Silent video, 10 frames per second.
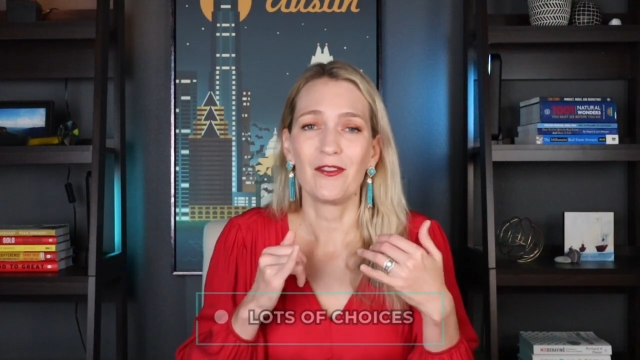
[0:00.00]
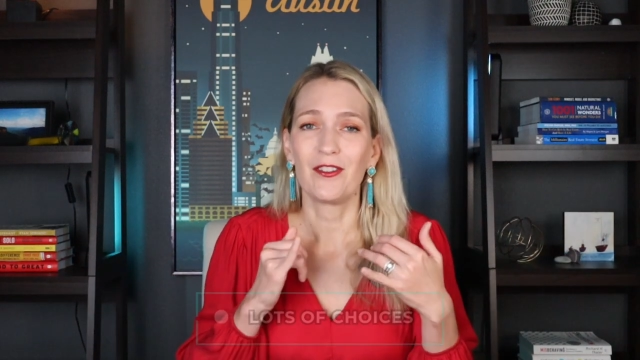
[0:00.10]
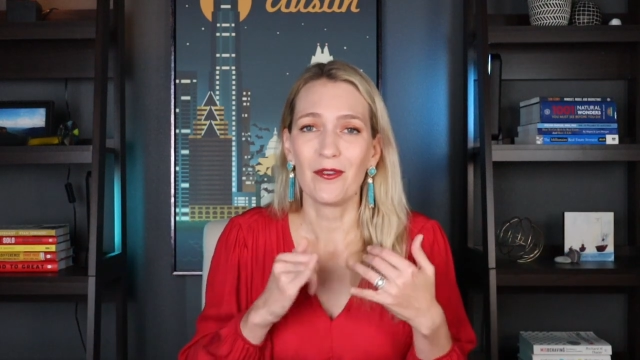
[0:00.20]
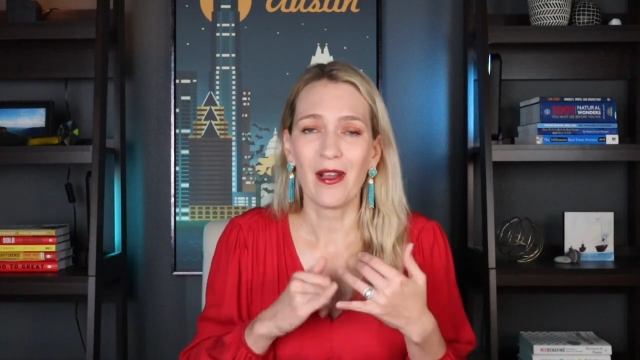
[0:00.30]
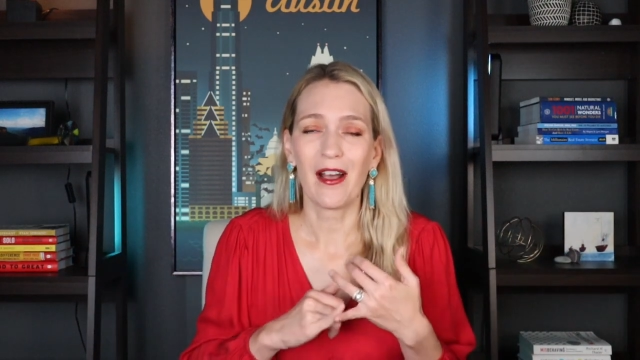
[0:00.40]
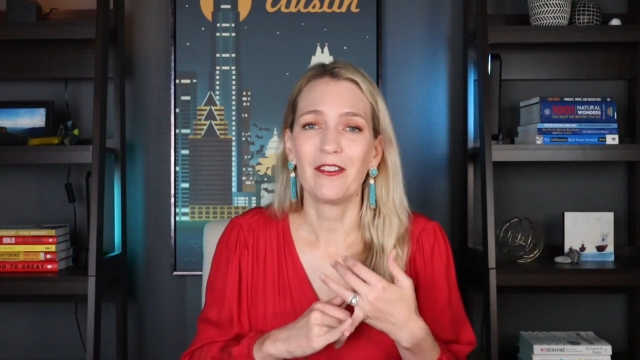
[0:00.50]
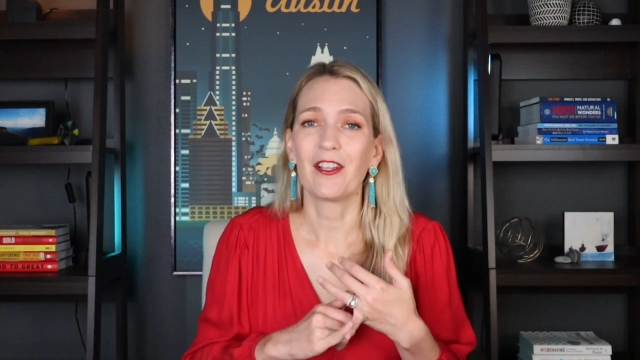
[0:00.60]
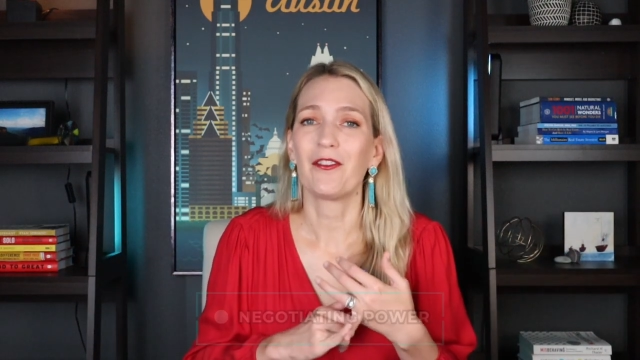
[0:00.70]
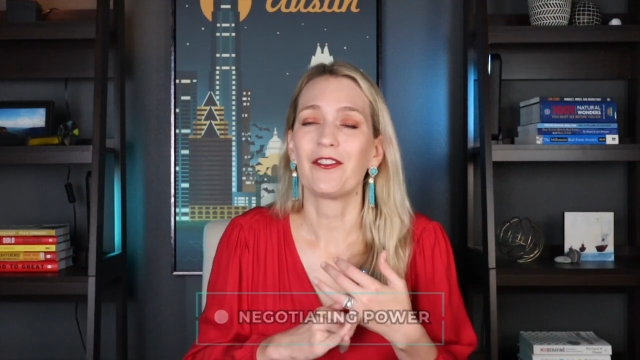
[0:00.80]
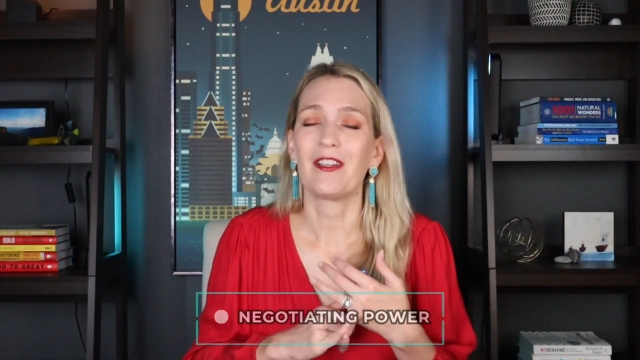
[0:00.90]
You do have
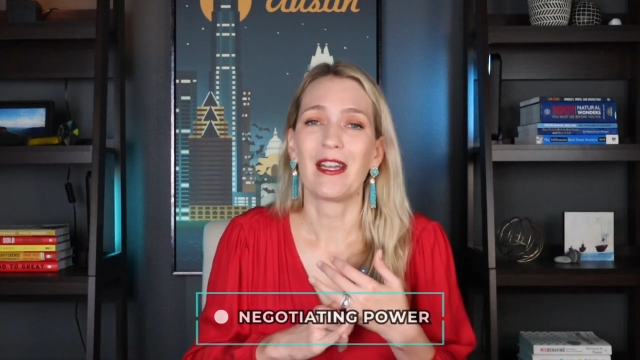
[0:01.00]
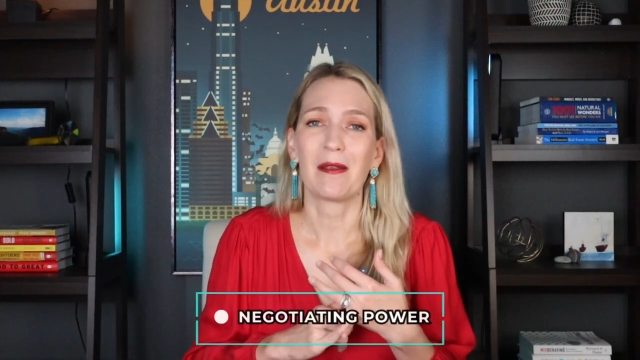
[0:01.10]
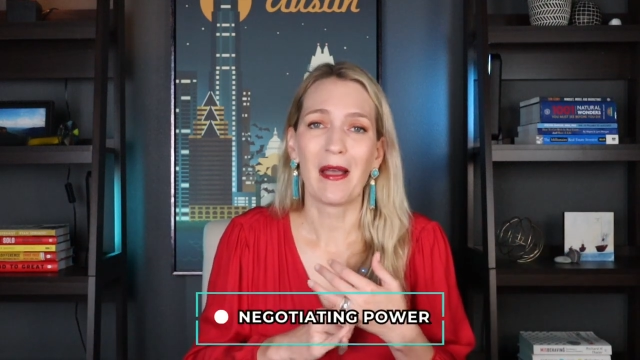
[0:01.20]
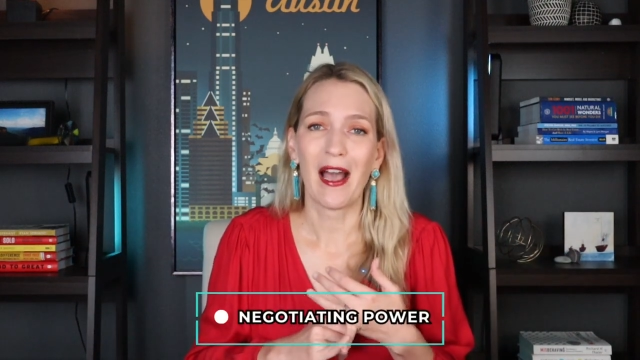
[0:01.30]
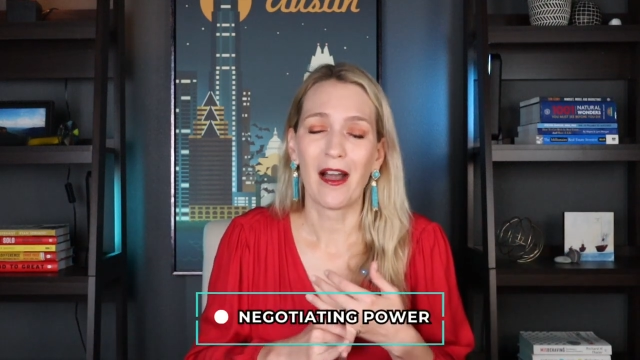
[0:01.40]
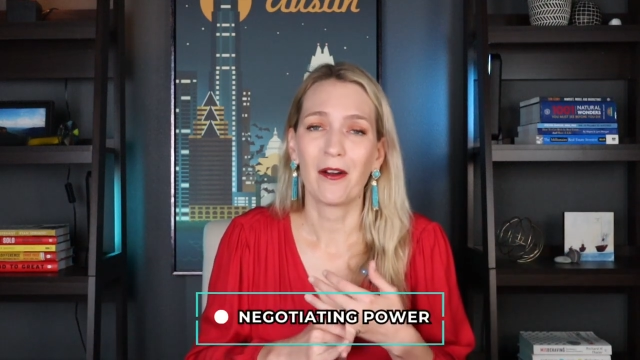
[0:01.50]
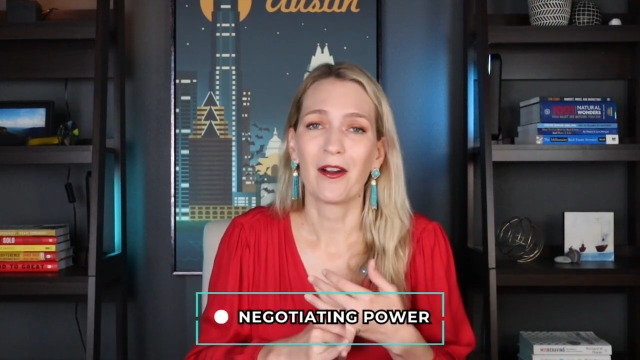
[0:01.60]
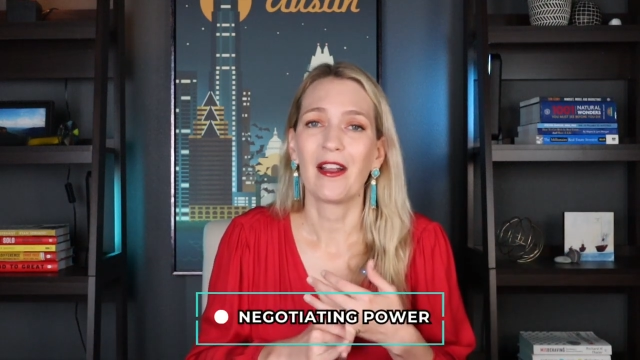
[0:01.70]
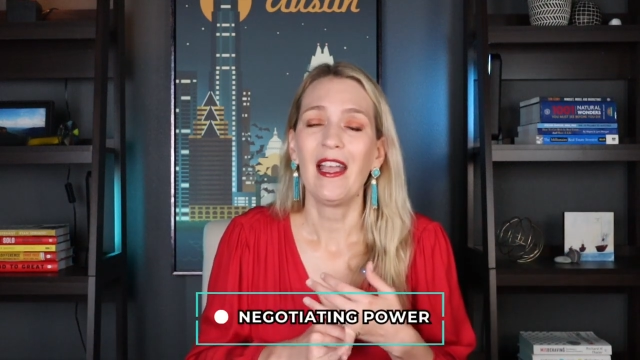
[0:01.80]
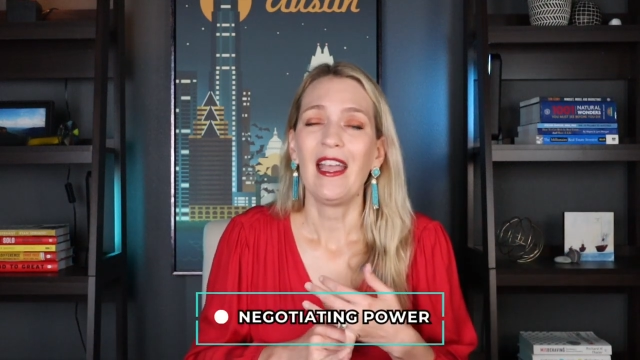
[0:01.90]
negotiating
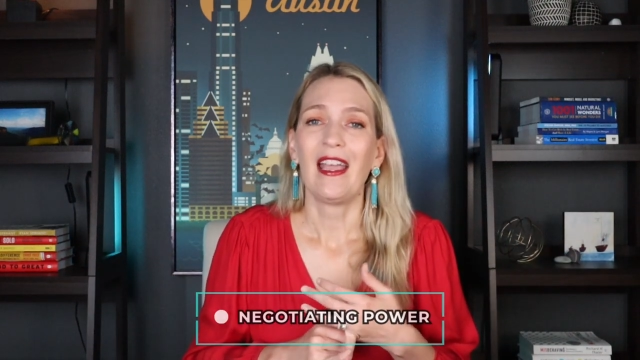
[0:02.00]
power,